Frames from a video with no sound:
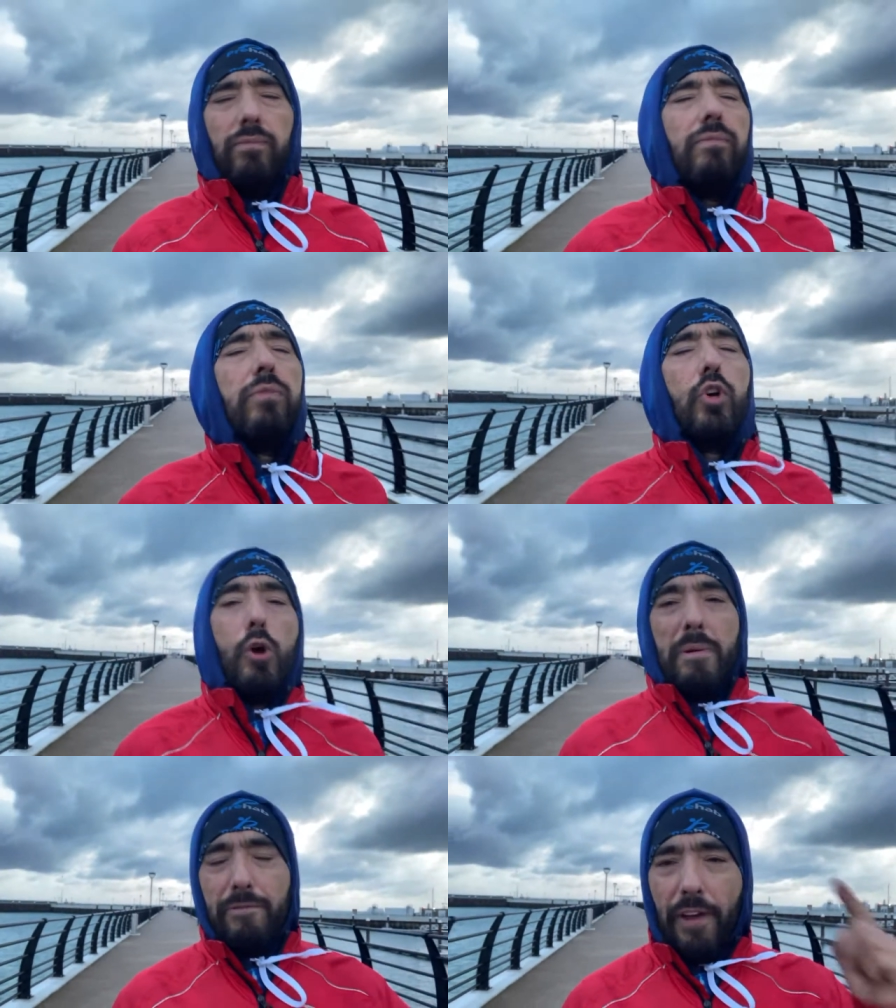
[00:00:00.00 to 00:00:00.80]
group
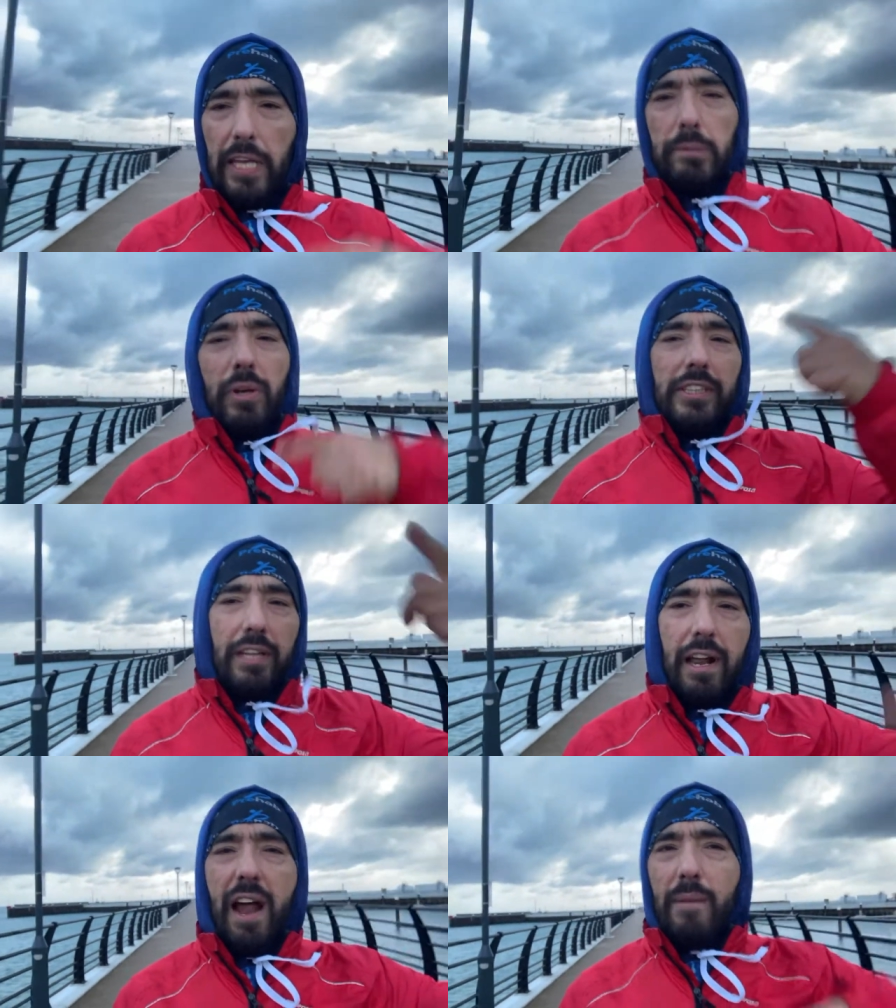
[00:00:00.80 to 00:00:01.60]
in Facebook,
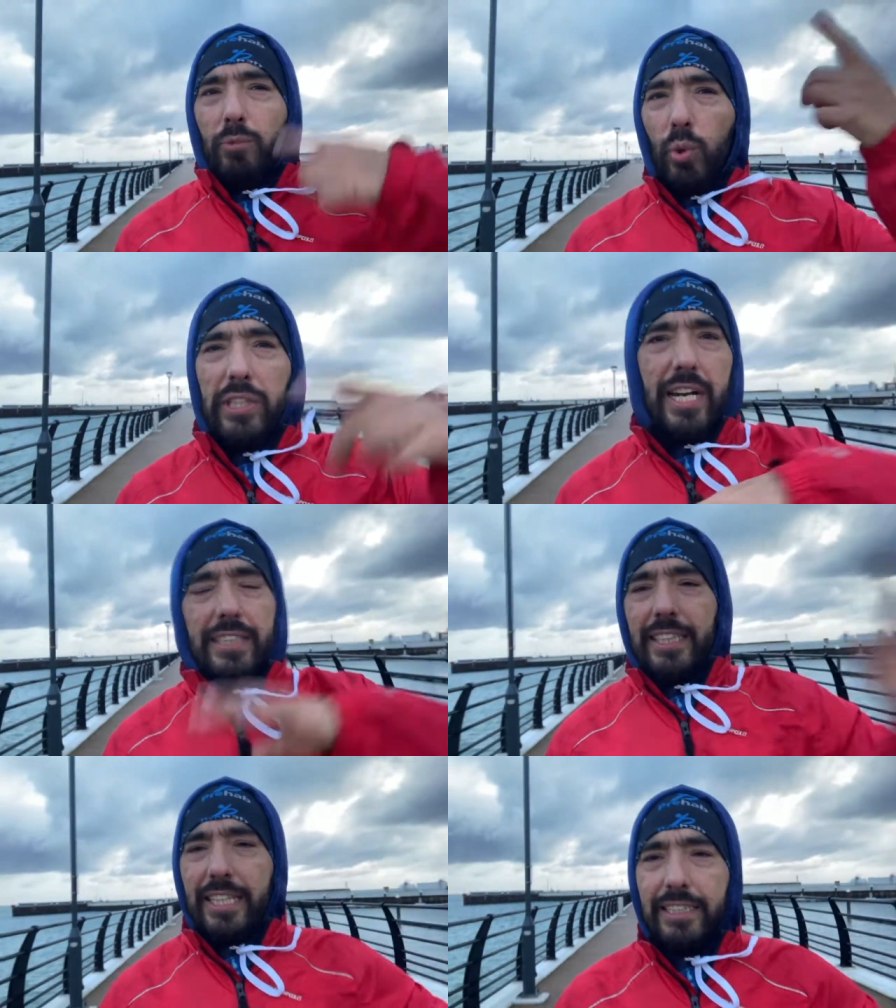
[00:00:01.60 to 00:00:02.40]
Instagram, Twitter,
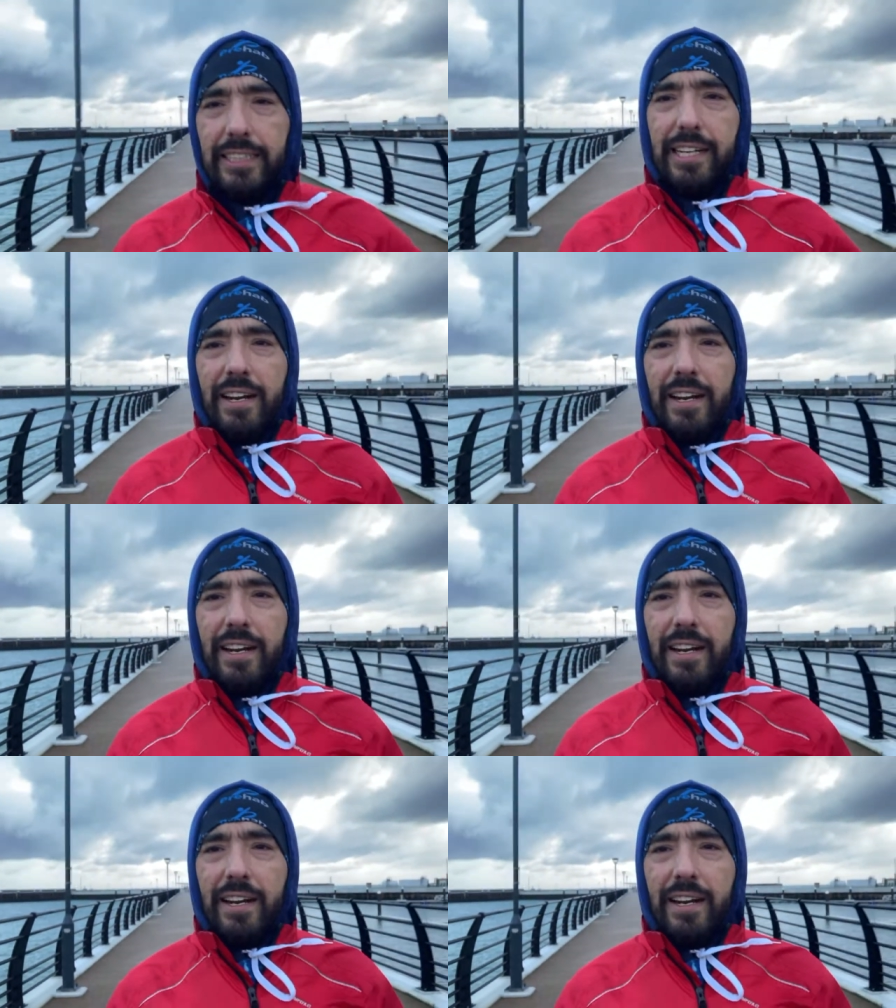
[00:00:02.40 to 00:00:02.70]
etc, etc.